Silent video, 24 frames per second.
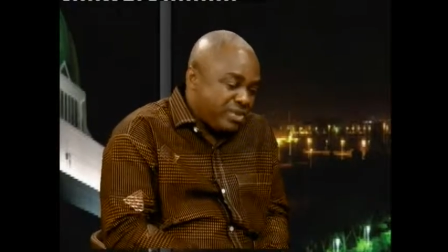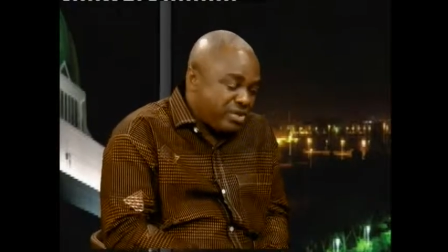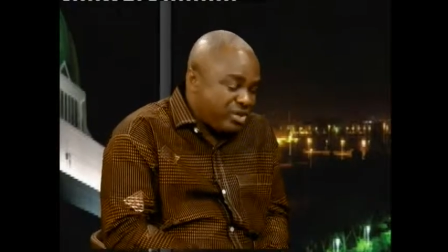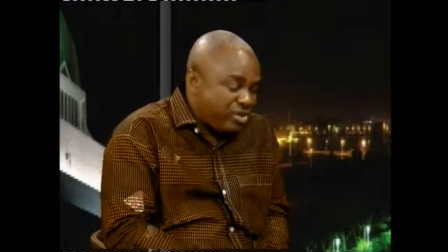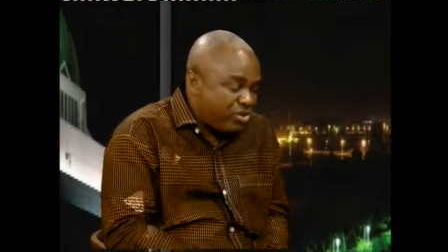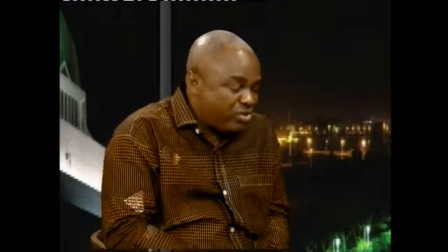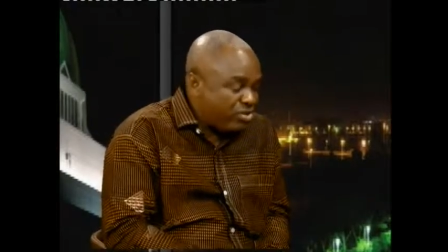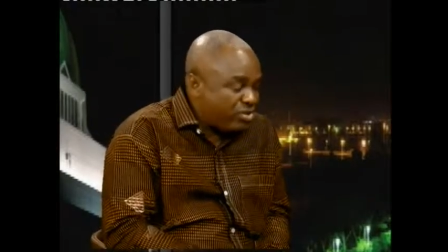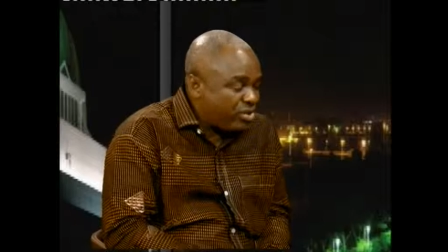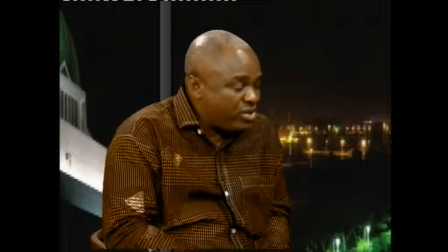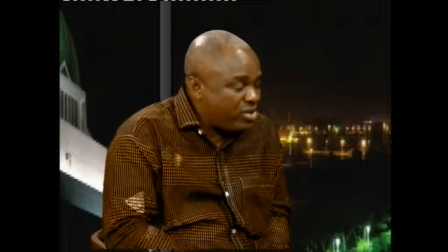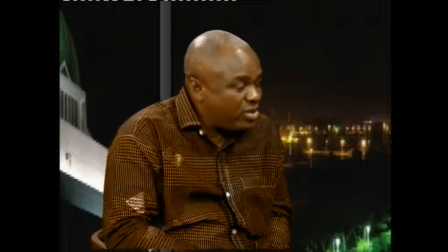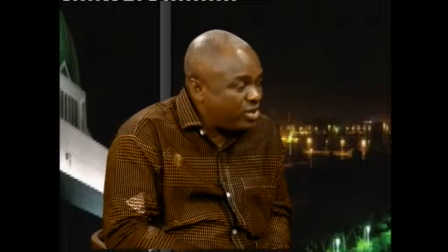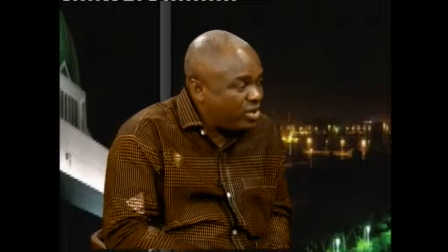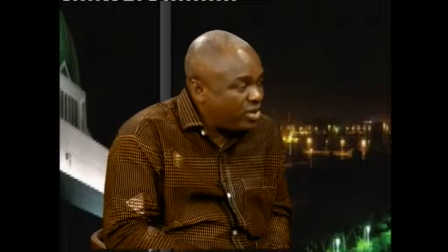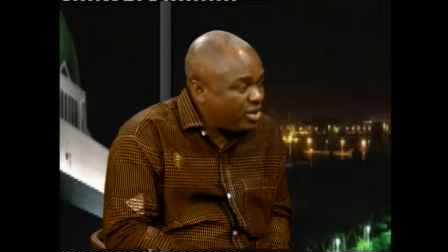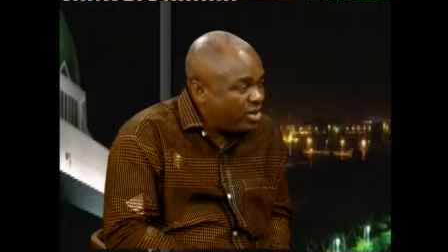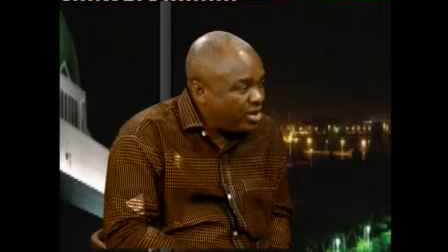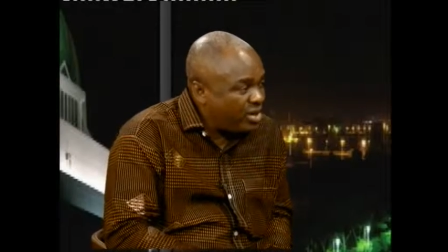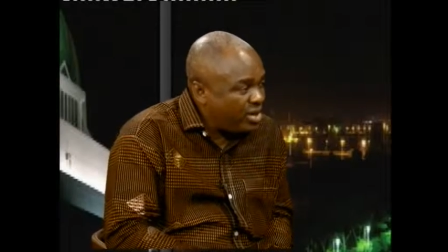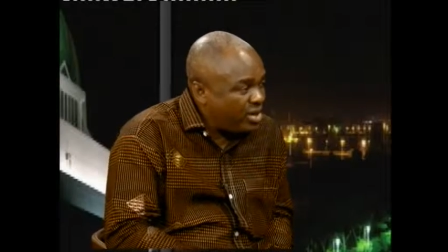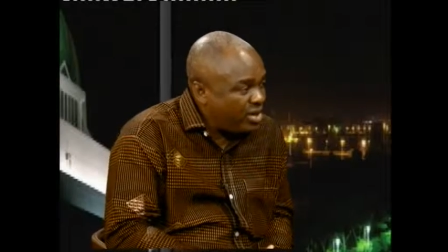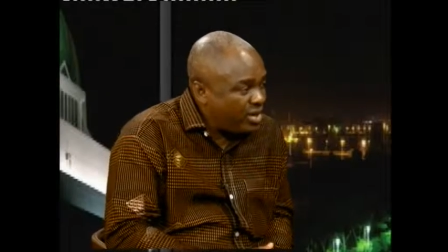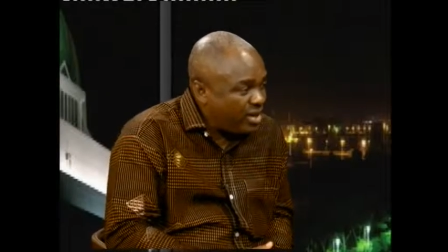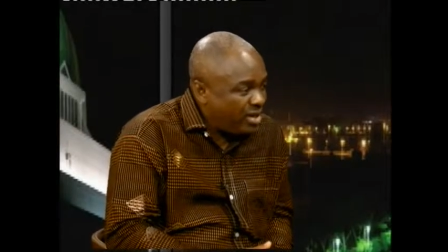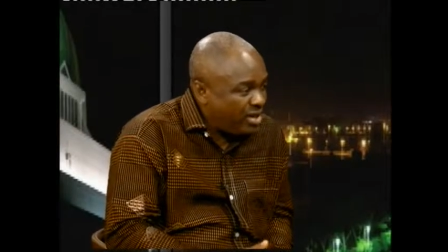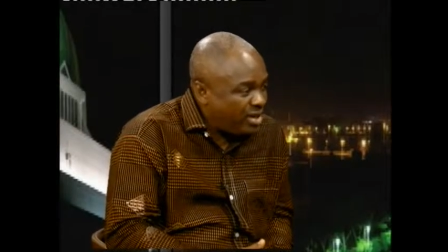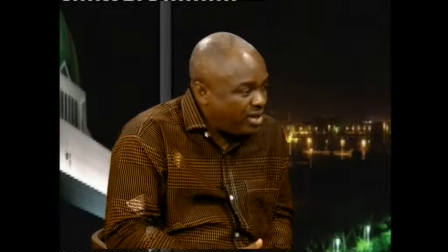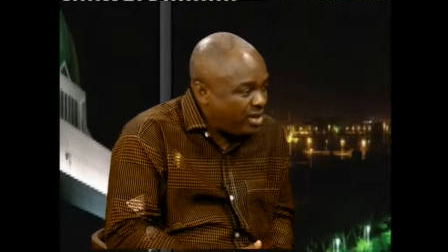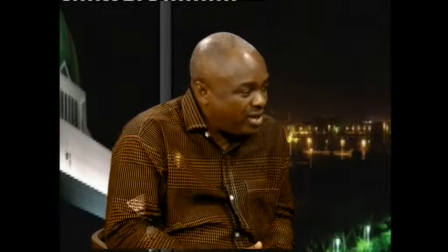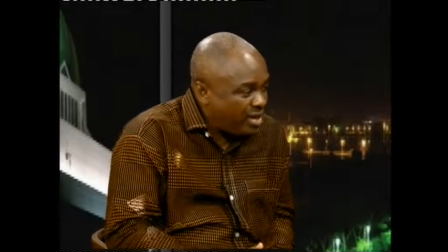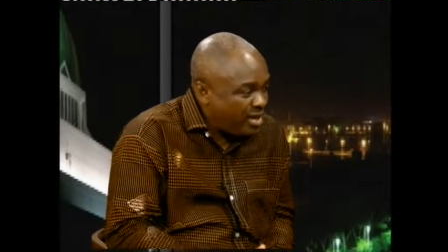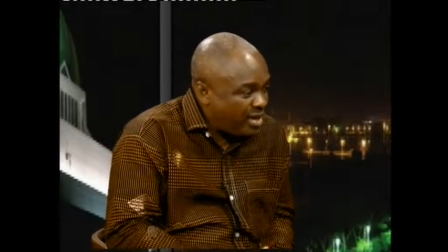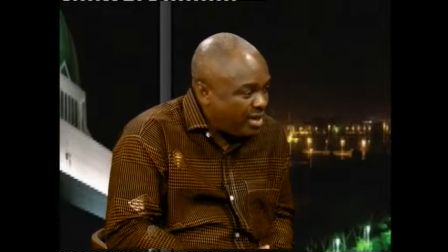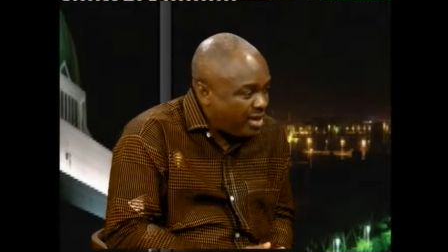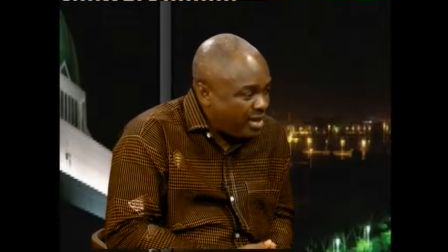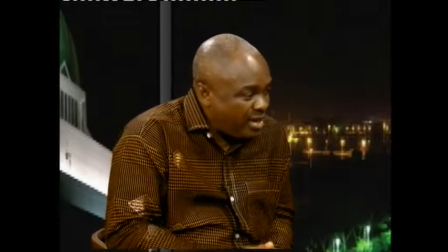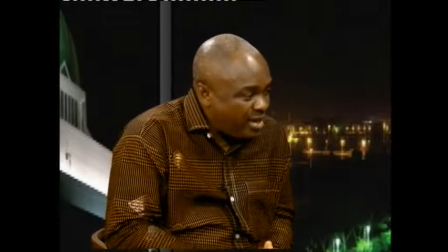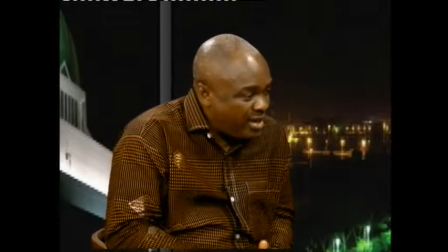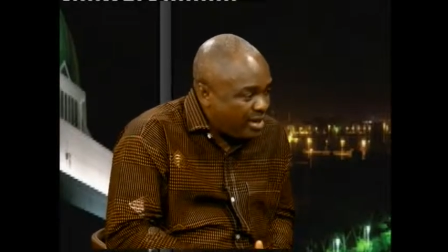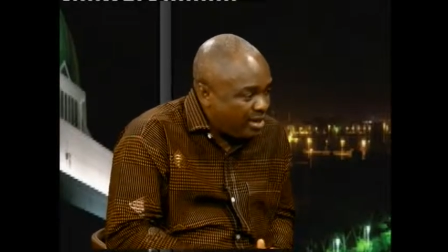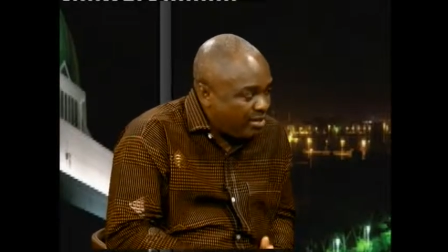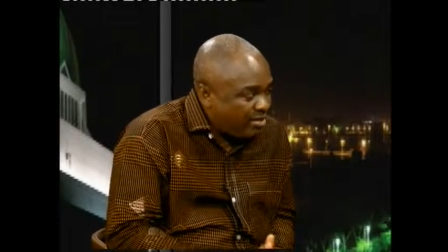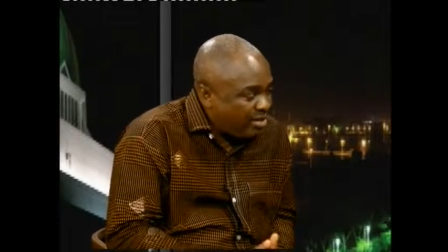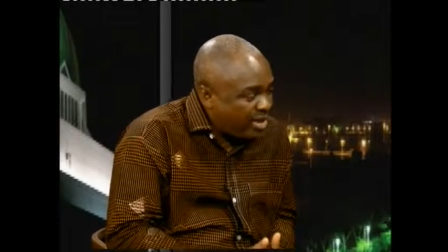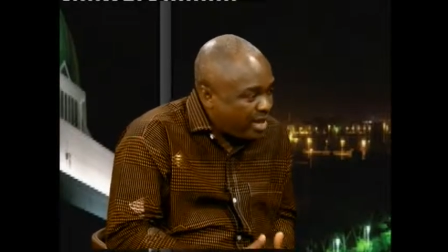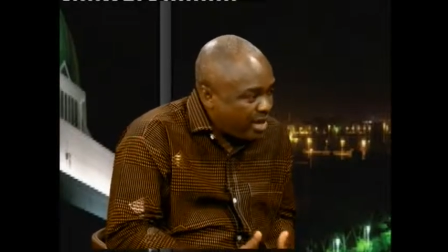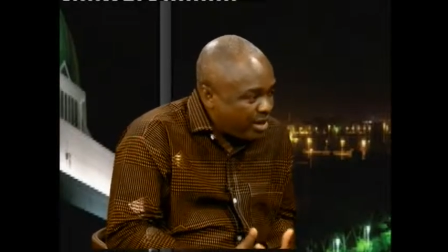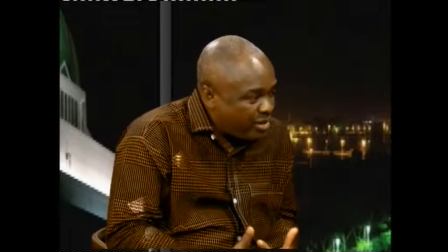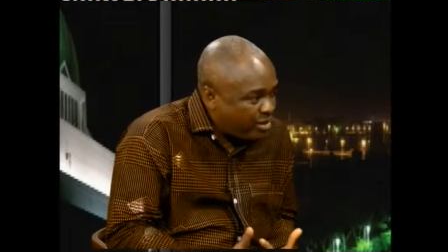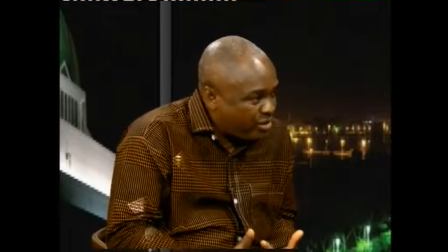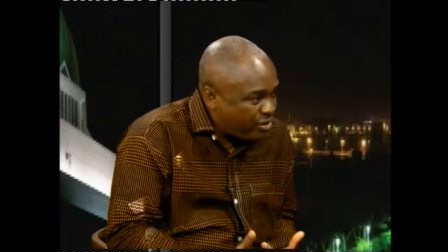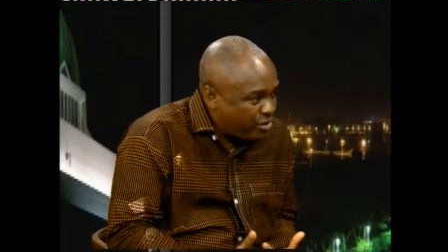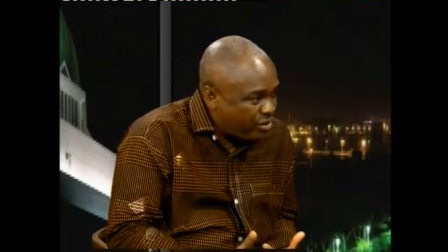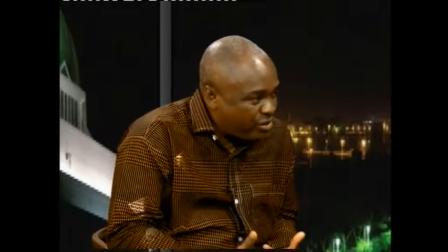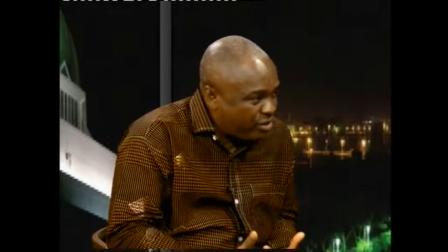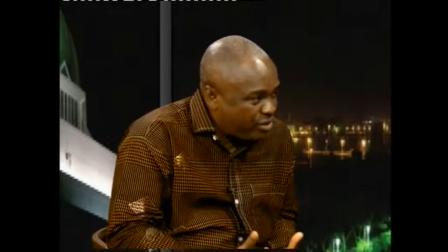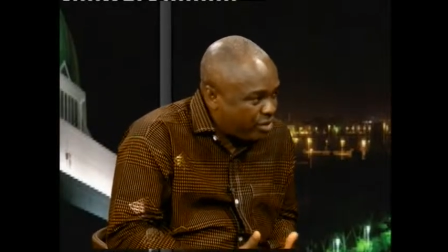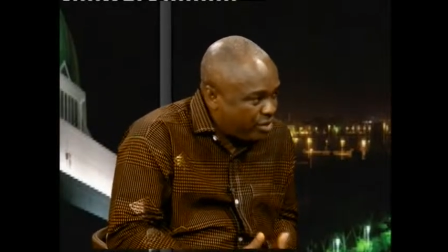situation uh, here in my country.